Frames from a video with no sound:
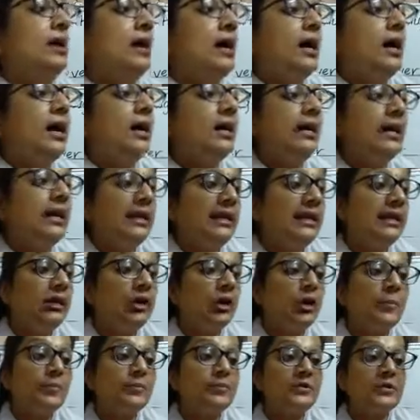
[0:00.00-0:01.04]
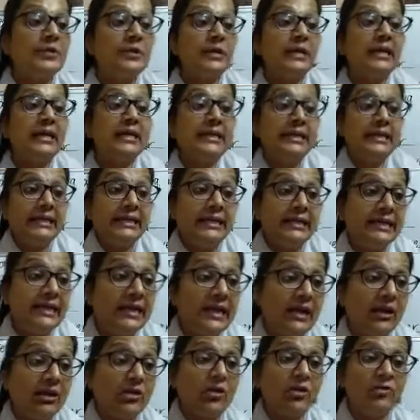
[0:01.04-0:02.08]
a helicopter can
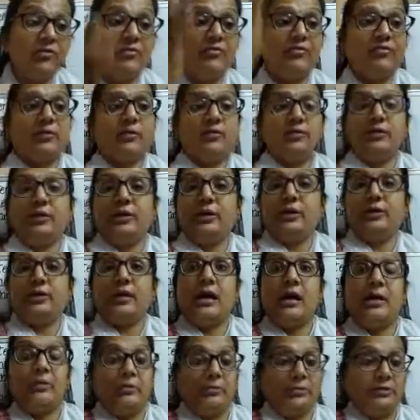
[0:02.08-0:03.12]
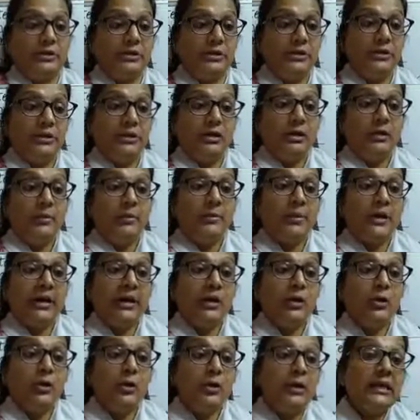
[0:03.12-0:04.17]
take off from the ground
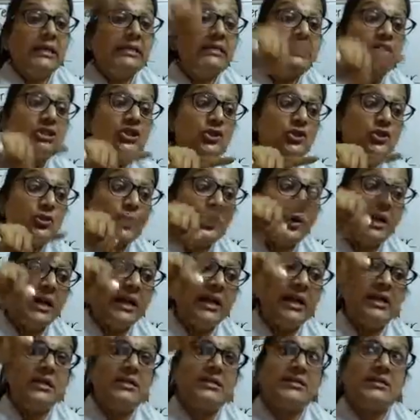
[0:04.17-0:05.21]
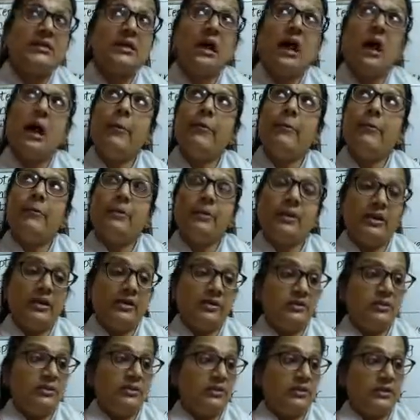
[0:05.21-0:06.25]
by going straight up
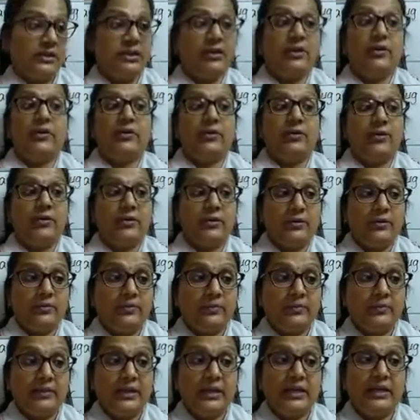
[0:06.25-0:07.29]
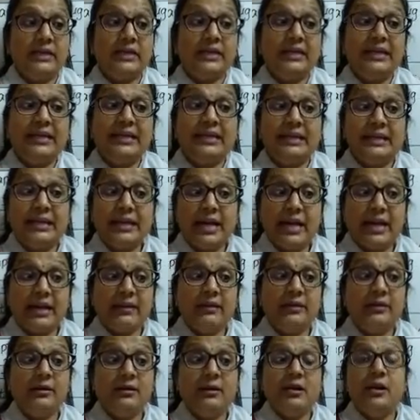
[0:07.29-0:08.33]
into the air. It can
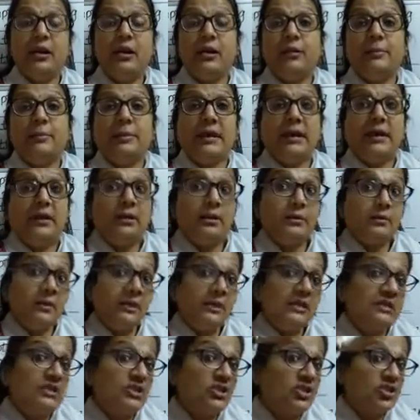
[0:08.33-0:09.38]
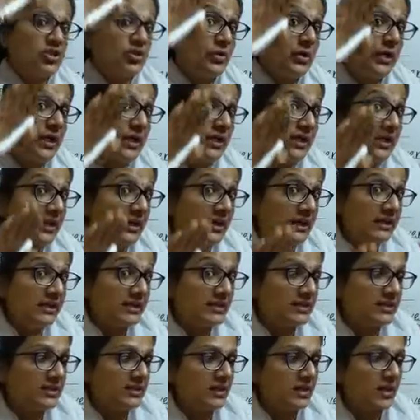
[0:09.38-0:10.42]
land by coming
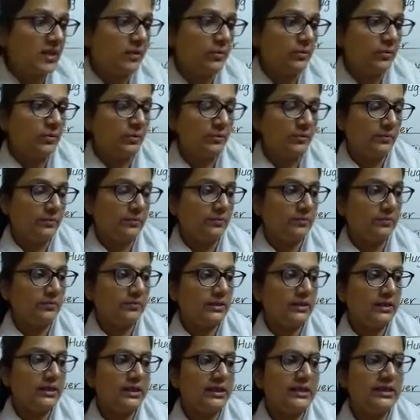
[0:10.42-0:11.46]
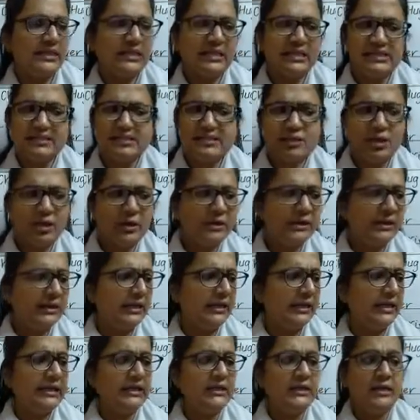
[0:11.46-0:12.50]
straight down. It does not
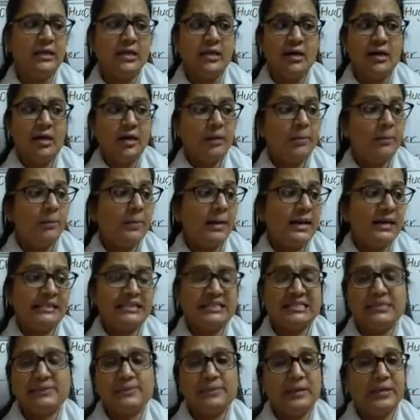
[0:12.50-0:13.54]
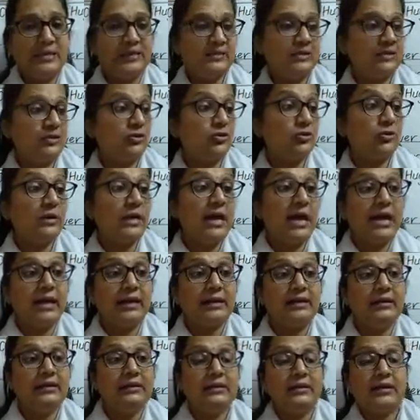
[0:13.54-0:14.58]
need much space to
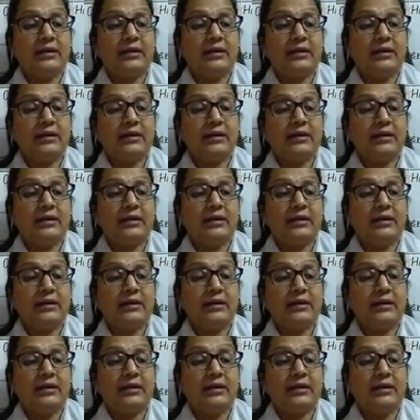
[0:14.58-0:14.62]
land